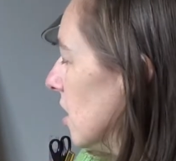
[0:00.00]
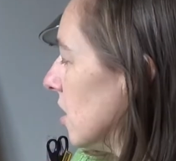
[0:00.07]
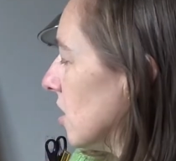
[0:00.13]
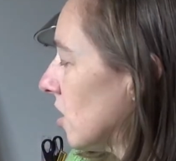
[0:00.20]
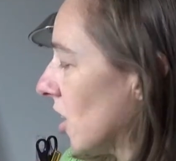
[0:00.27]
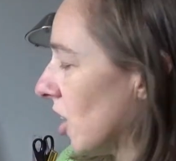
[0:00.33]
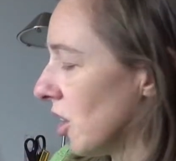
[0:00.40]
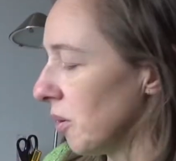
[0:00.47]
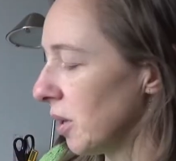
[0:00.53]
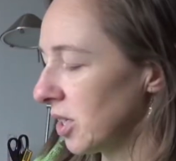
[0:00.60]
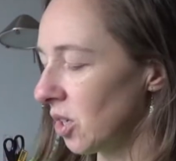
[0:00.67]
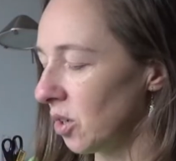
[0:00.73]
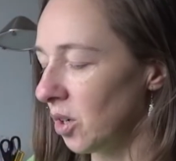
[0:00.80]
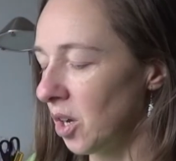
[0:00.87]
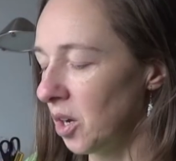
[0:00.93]
So I
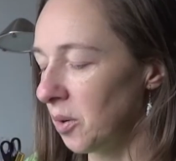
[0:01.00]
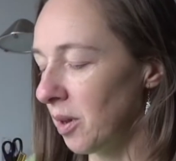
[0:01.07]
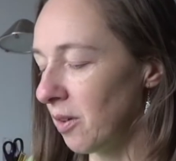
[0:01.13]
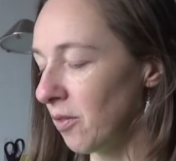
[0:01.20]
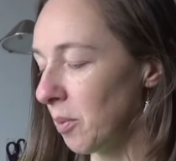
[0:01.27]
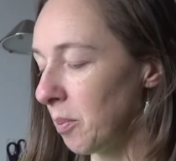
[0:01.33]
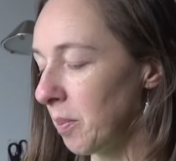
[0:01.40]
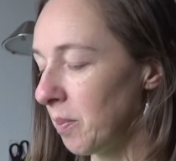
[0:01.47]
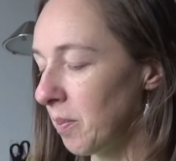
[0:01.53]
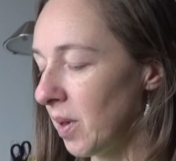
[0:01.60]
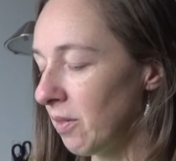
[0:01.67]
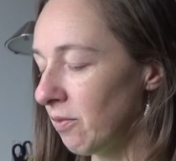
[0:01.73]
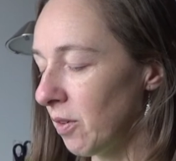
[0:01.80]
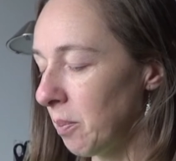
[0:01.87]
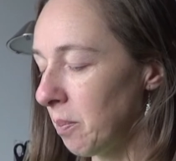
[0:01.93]
don't know if a
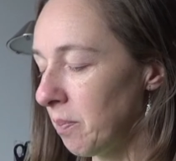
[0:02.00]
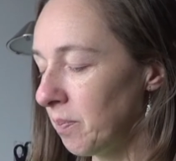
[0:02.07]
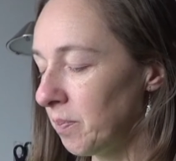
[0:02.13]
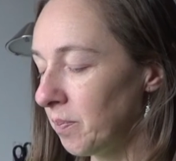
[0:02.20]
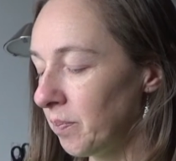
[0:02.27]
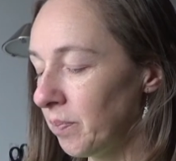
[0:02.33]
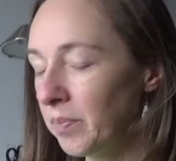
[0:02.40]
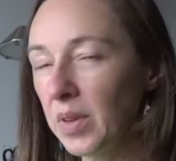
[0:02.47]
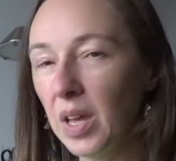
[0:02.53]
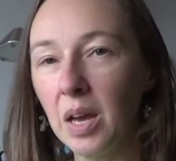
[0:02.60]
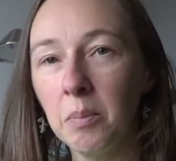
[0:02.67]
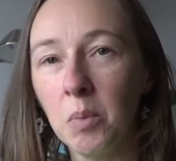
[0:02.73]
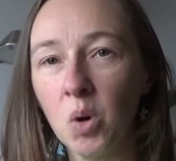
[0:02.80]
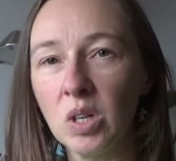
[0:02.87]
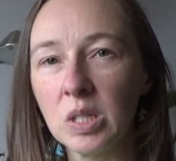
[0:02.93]
if a
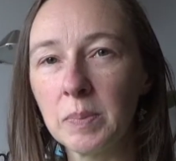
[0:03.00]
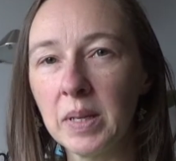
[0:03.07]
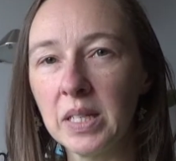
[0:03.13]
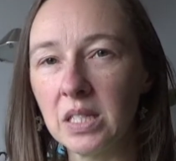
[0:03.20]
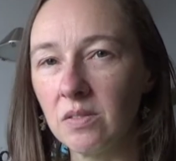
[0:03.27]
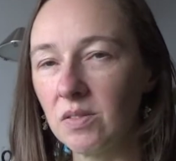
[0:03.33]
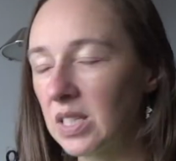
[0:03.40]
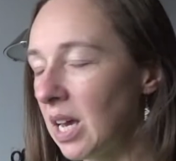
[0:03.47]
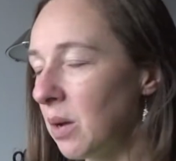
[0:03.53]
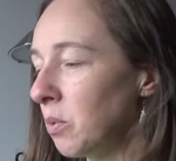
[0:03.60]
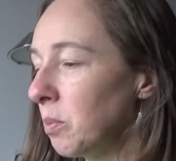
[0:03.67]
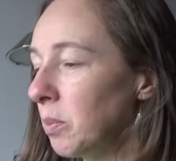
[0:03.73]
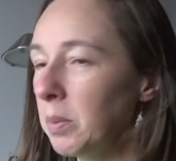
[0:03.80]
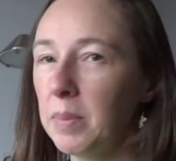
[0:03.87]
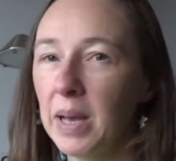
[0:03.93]
a more expensive set
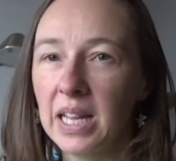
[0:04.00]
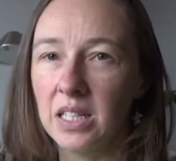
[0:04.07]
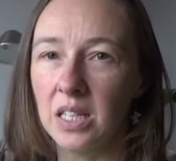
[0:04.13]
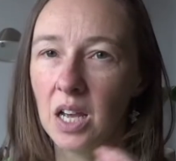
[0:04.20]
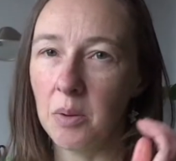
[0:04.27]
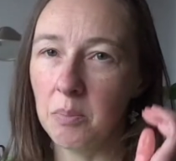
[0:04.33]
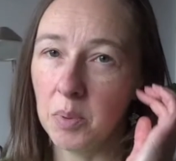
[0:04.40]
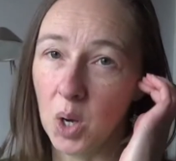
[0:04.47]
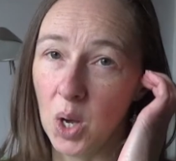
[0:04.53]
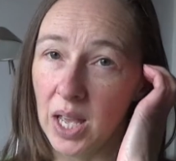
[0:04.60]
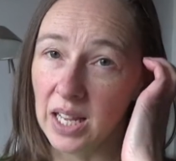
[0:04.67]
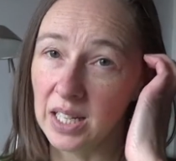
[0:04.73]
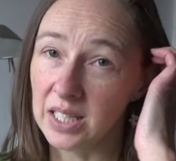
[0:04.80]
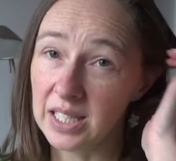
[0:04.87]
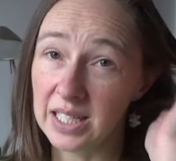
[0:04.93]
would be better, but
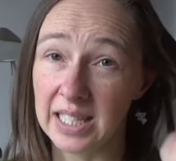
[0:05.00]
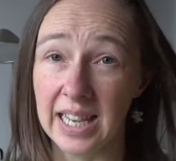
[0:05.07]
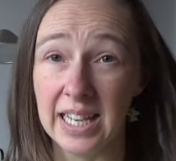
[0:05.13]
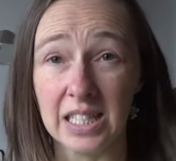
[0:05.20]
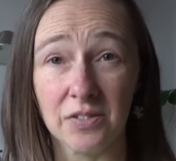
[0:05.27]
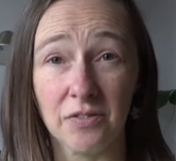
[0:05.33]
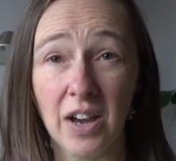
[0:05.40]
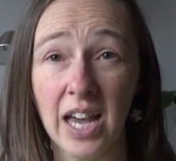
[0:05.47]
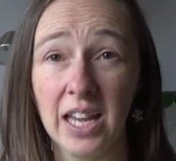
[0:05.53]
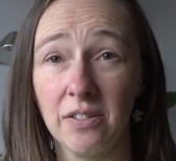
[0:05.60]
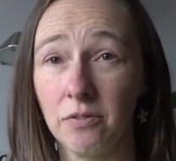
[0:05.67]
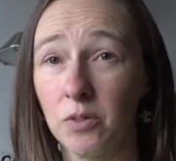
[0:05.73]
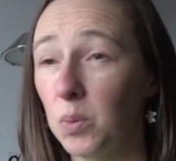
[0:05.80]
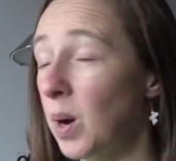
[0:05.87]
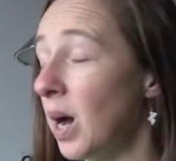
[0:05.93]
it's it's
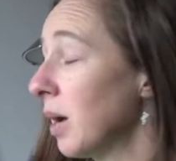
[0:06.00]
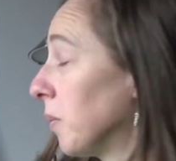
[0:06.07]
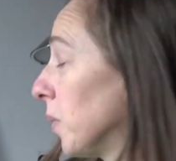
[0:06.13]
fine for what I